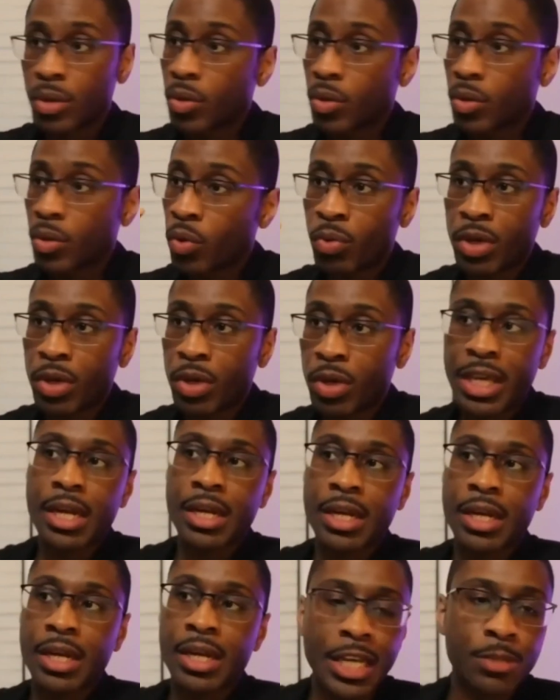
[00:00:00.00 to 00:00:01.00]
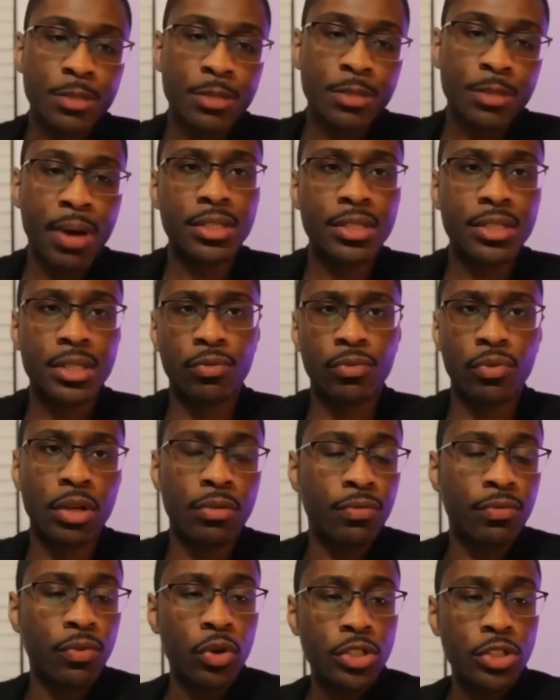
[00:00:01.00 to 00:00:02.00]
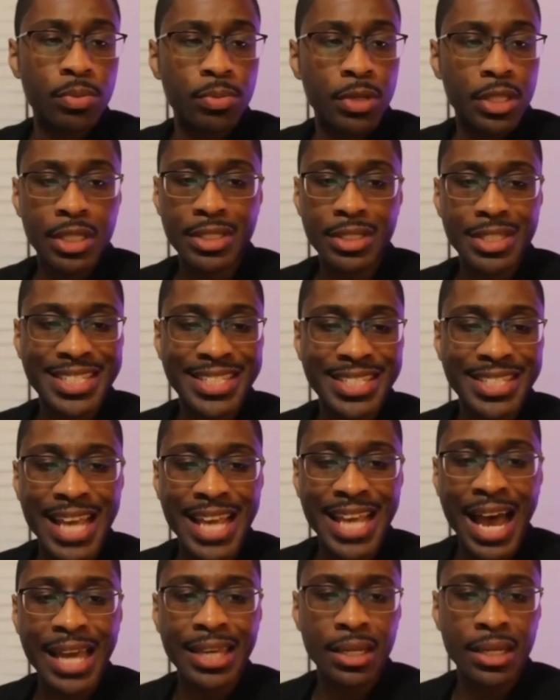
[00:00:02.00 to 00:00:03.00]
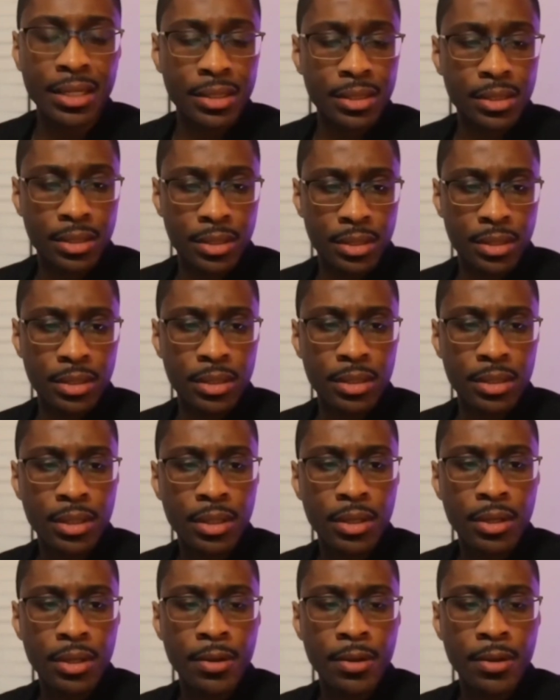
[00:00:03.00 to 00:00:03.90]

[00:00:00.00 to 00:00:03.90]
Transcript: when we get nice, positive reinforcement. This is science.